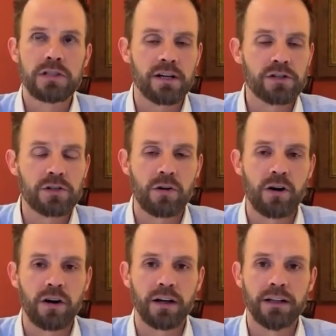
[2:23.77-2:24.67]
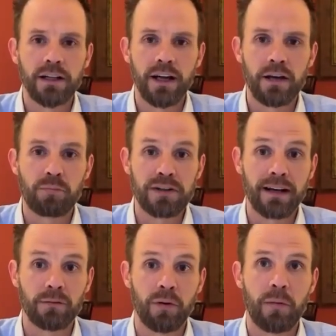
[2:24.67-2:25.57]
a strong and
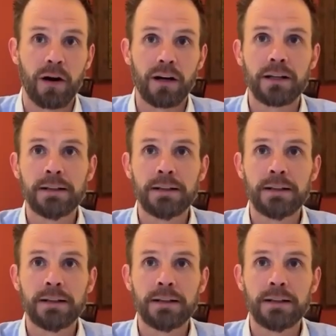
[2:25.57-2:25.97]
protectable mark.